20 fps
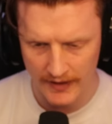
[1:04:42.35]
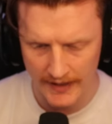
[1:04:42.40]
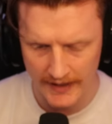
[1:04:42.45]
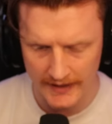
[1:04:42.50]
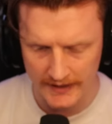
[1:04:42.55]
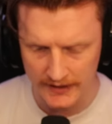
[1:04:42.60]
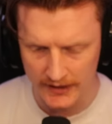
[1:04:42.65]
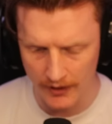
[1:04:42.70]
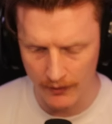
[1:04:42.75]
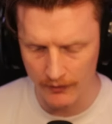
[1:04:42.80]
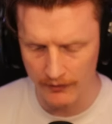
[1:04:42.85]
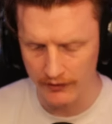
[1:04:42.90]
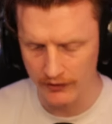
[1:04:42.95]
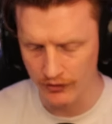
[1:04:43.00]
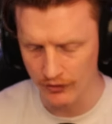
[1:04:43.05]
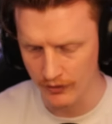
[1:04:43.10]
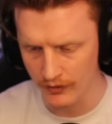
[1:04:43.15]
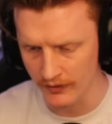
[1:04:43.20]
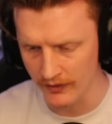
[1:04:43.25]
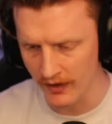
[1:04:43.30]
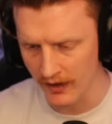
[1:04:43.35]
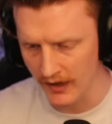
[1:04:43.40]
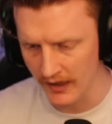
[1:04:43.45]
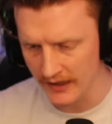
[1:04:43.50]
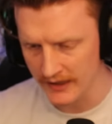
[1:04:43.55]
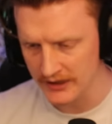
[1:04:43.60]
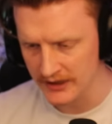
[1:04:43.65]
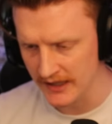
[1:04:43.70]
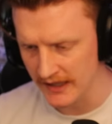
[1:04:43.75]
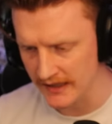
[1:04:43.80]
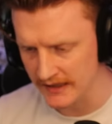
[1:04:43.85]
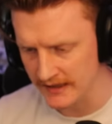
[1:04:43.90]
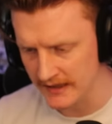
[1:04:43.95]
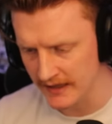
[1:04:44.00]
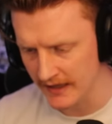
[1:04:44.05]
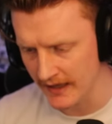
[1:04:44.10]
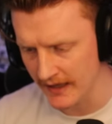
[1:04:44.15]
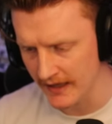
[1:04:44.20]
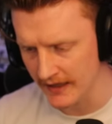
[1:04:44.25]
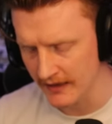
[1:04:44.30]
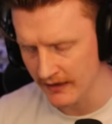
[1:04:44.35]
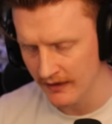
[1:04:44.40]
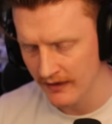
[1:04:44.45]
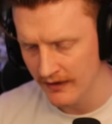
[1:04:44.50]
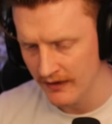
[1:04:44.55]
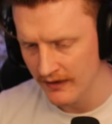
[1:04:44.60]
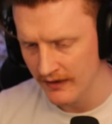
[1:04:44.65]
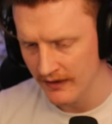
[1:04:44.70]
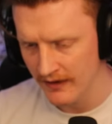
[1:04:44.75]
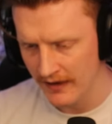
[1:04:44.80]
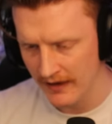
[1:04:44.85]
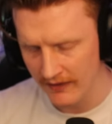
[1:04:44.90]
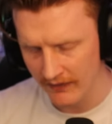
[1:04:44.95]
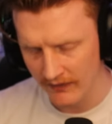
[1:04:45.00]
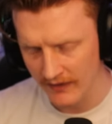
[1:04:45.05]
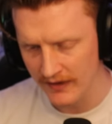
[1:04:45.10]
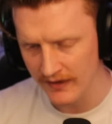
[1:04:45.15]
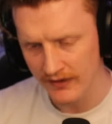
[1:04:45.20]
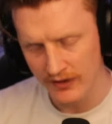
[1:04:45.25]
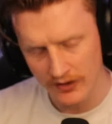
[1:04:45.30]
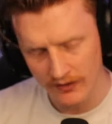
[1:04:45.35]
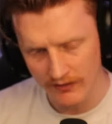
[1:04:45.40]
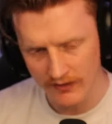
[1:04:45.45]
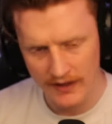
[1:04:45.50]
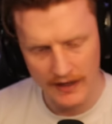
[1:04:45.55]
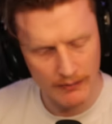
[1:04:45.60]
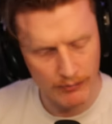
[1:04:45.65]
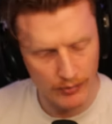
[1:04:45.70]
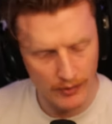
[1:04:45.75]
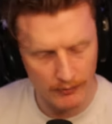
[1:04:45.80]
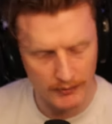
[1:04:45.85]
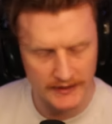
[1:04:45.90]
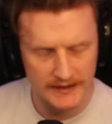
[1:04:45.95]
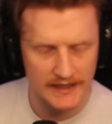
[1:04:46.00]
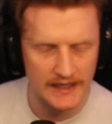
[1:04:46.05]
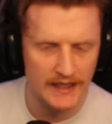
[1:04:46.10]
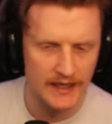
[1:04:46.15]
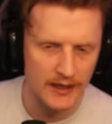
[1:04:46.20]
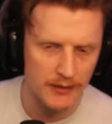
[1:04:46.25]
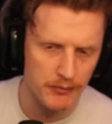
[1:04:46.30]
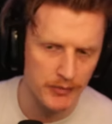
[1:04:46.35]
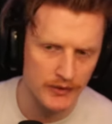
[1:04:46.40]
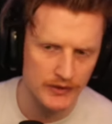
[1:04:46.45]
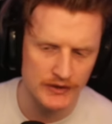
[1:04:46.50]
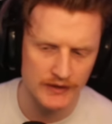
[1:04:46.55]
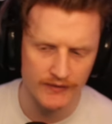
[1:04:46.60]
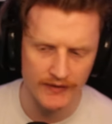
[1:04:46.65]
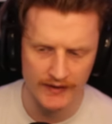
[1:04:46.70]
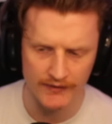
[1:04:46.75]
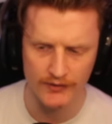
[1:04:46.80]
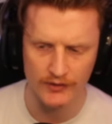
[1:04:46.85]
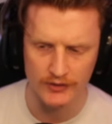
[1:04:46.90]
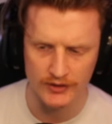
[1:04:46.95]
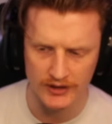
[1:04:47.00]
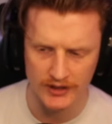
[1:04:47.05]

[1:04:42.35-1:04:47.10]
is going through the hijacked thing, and they're probably sending a bunch of evil